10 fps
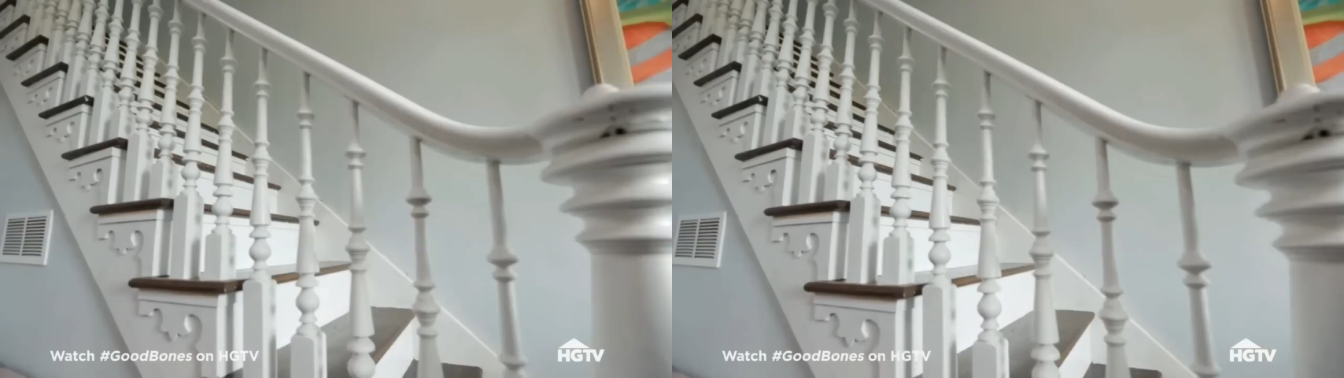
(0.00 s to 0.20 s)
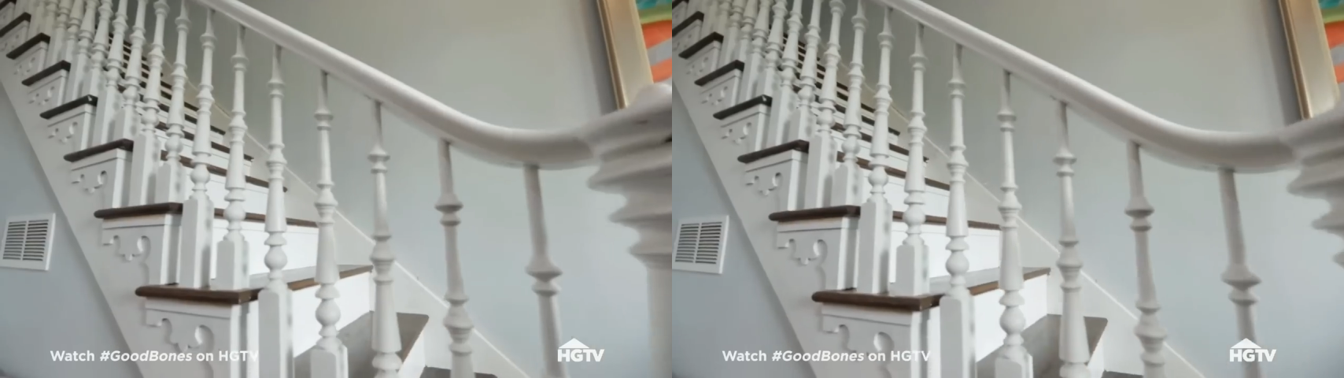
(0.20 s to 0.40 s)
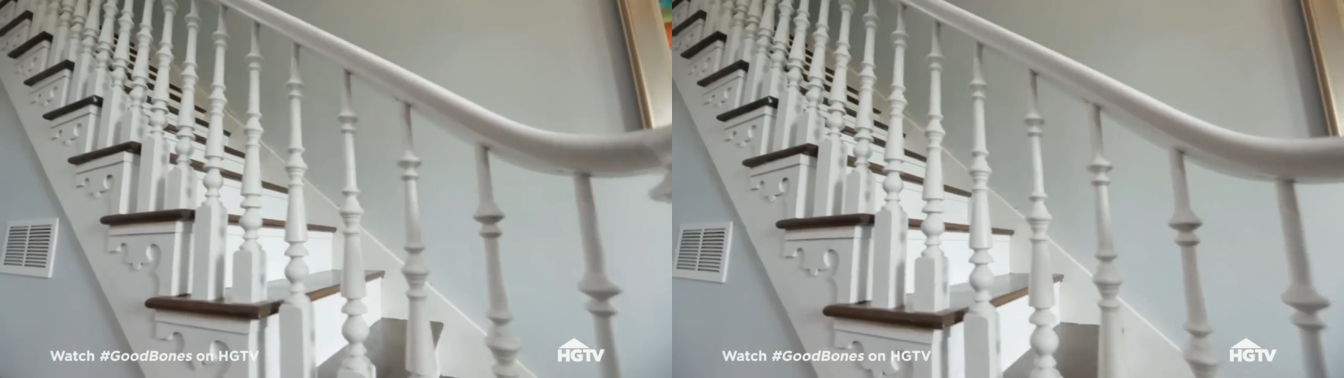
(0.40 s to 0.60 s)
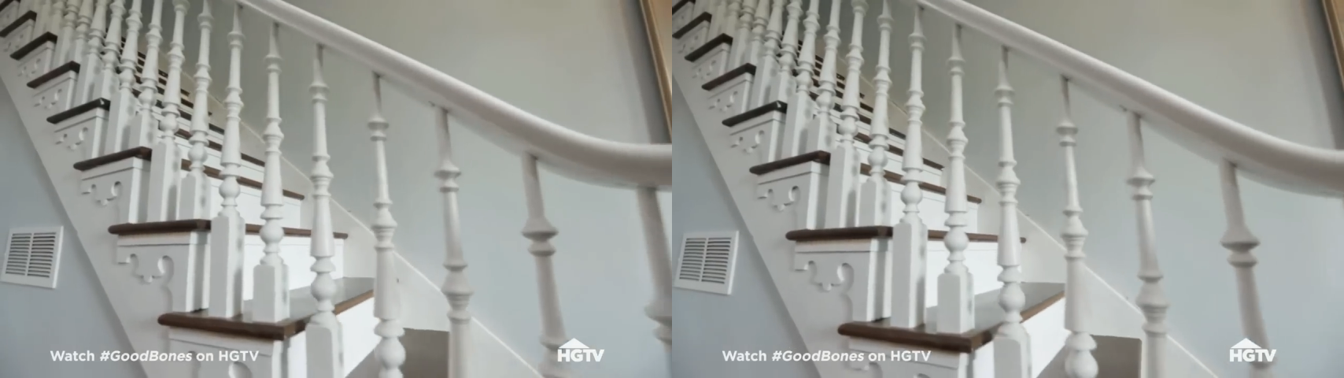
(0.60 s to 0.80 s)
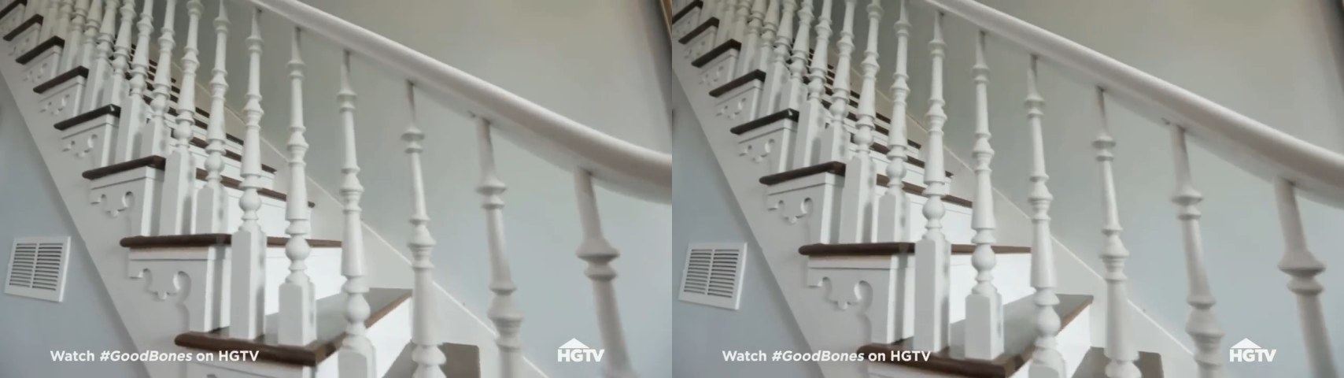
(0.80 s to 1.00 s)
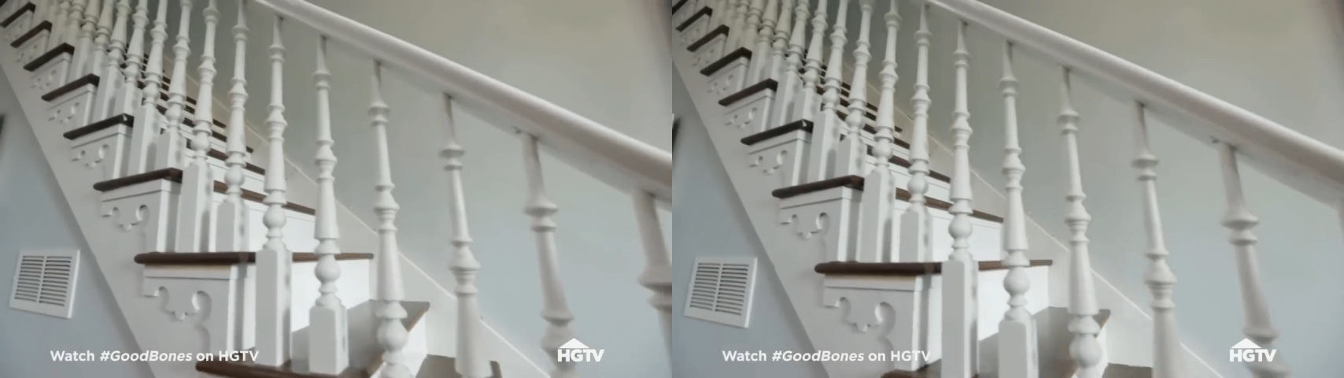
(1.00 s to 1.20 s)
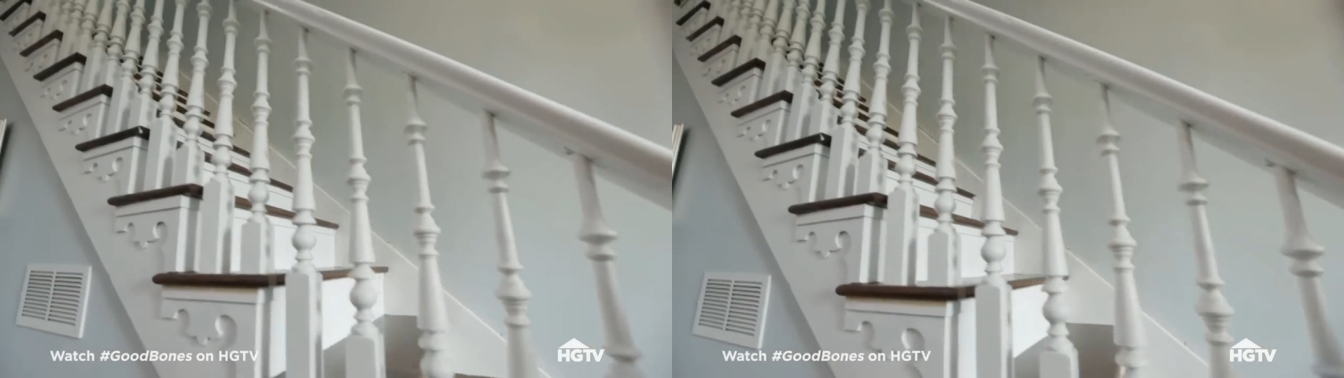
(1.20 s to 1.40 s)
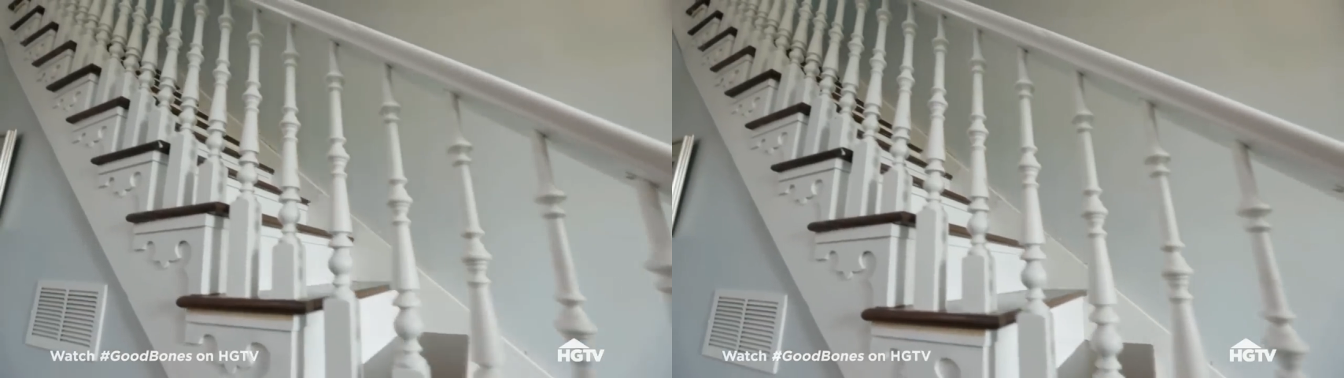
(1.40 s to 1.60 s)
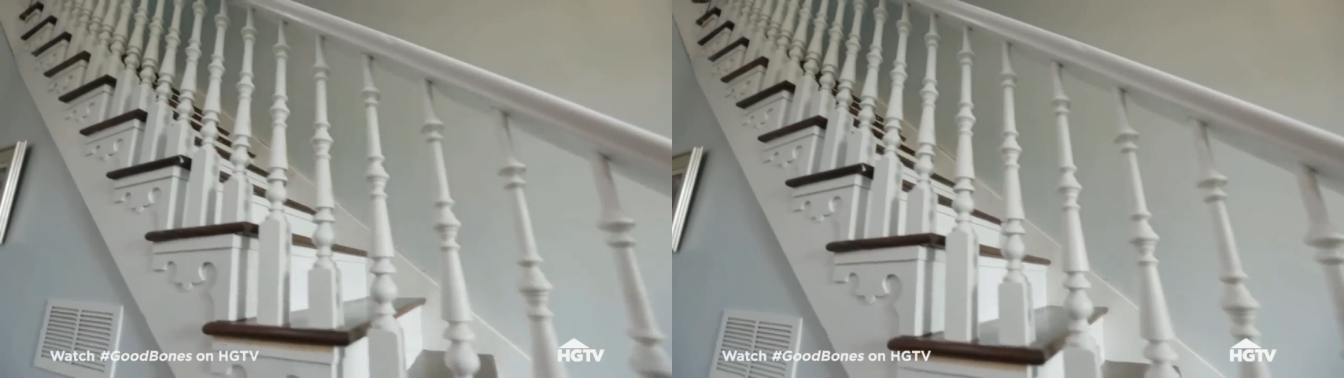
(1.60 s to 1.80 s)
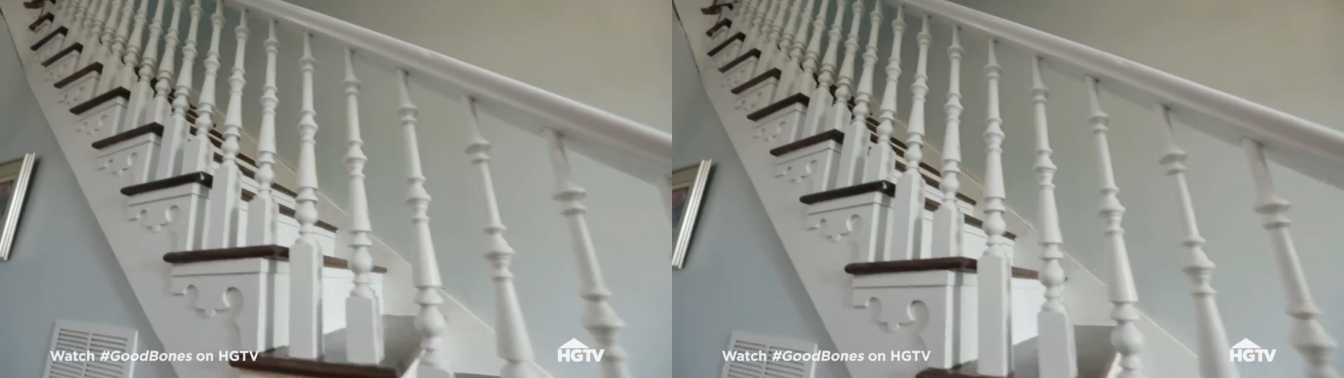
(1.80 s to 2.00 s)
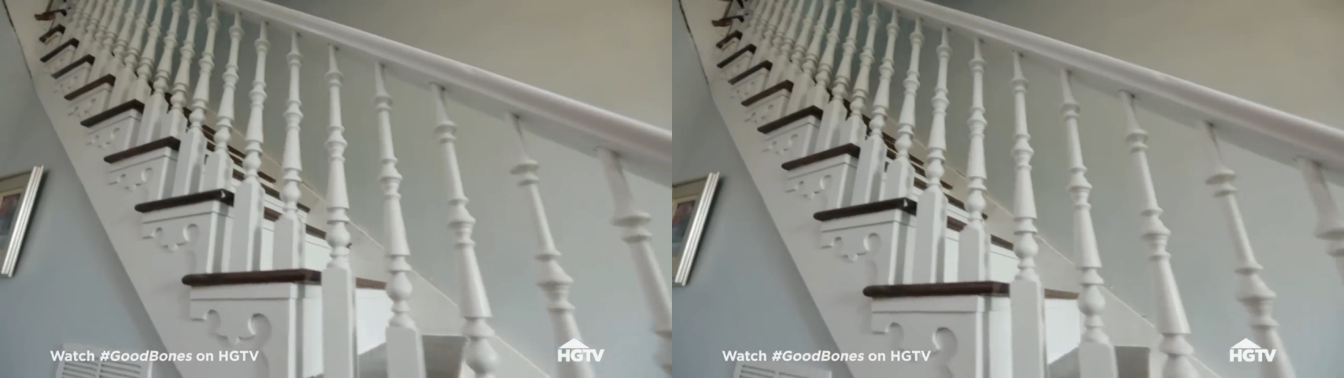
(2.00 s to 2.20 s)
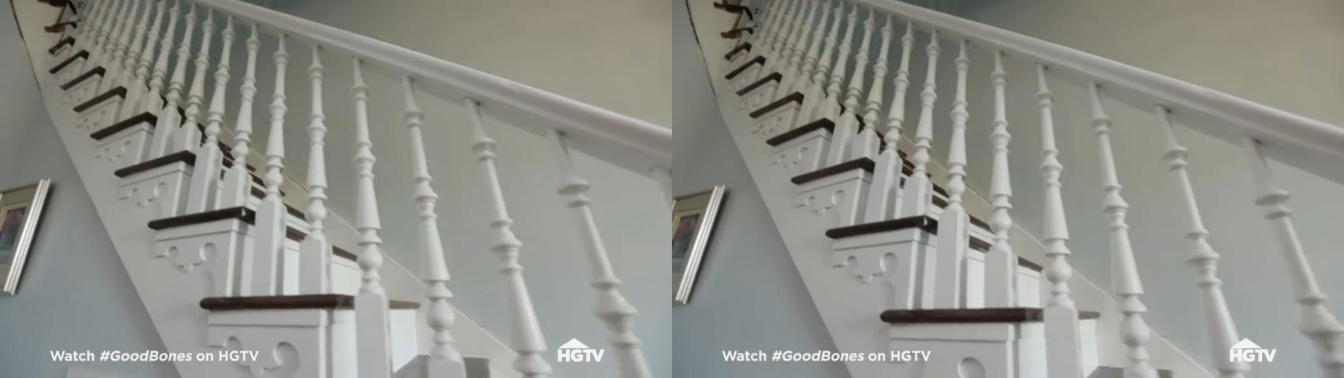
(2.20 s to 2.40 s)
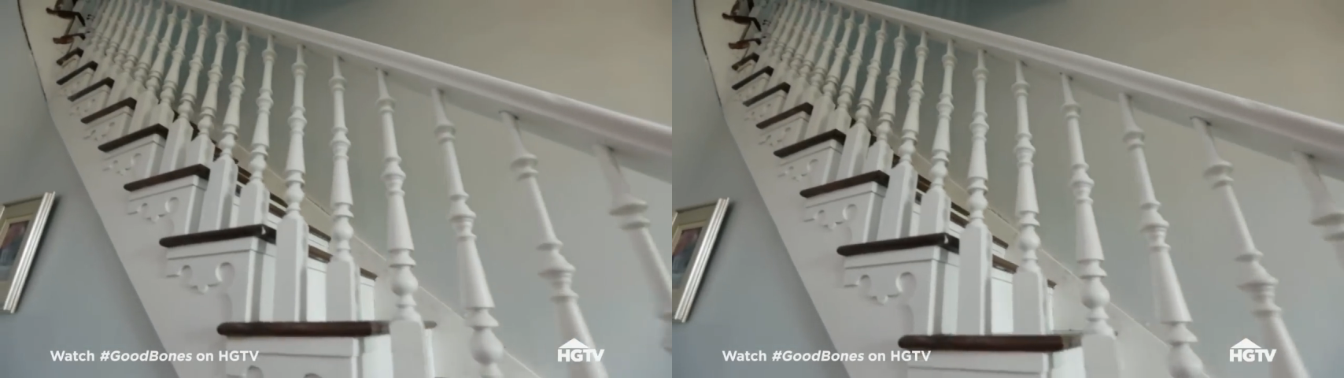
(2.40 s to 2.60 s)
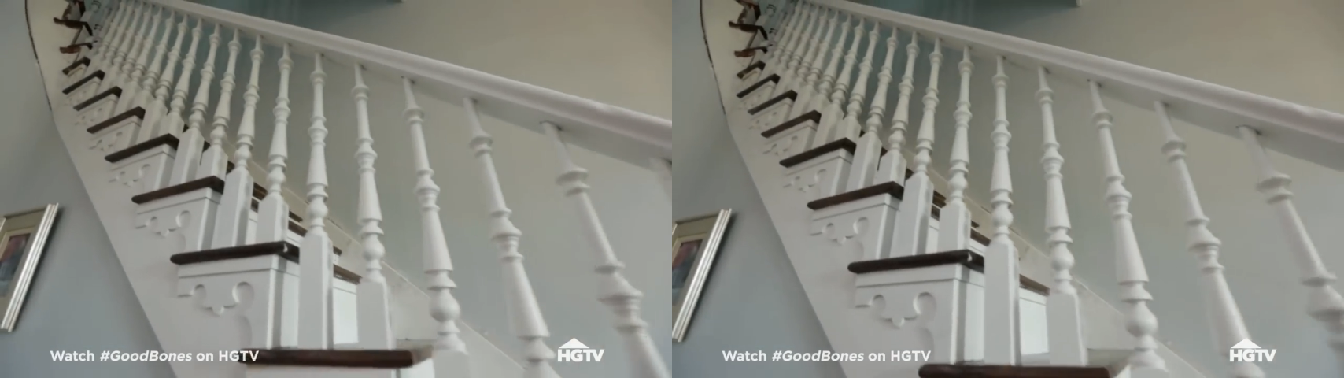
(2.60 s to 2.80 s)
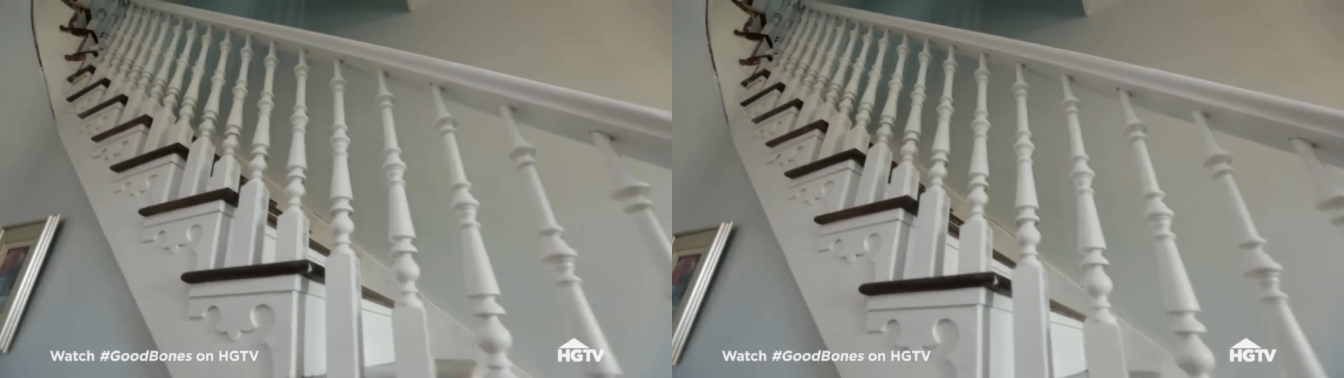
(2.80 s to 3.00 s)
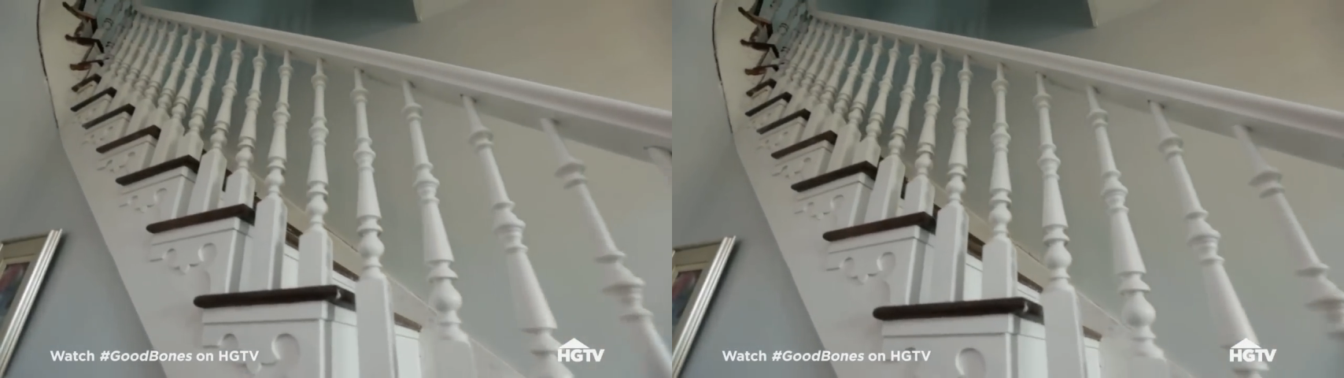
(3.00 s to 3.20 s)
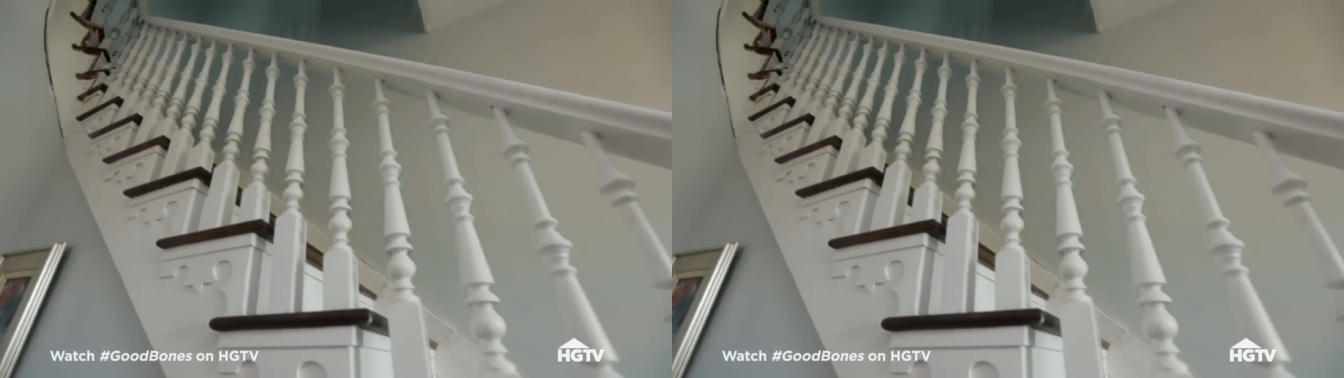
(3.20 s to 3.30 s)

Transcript: Nobody's mouth can be seen.